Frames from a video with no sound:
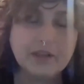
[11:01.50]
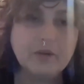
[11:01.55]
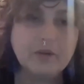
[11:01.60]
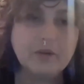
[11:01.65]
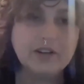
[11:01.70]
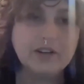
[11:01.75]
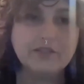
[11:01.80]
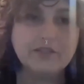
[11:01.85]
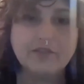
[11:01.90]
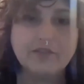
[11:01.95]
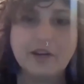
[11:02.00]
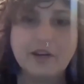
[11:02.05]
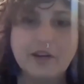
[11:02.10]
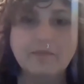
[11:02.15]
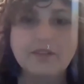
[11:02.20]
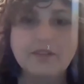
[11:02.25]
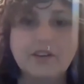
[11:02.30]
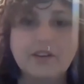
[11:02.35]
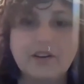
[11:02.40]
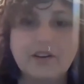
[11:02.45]
really wonderful
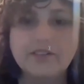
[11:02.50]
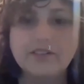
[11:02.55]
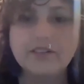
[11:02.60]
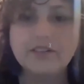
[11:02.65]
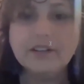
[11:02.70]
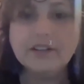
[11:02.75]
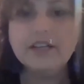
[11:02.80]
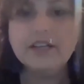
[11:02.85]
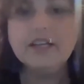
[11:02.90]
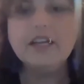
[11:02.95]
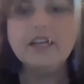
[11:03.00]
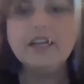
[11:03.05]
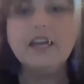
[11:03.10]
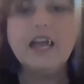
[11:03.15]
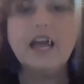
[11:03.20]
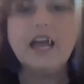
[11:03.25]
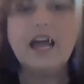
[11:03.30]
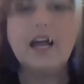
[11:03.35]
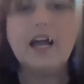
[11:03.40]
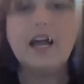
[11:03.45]
family doctor.
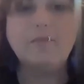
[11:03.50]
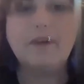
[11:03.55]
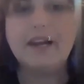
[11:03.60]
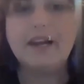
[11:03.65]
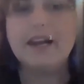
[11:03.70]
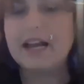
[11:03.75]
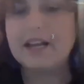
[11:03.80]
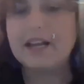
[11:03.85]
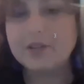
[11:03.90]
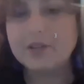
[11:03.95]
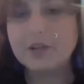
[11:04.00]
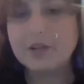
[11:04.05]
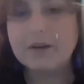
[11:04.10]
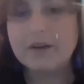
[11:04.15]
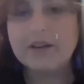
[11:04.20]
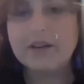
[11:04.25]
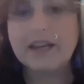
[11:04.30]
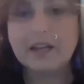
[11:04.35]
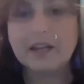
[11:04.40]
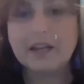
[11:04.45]
Um, and I asked her
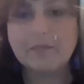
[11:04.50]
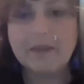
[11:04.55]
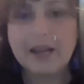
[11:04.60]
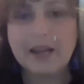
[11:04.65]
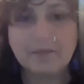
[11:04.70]
about getting a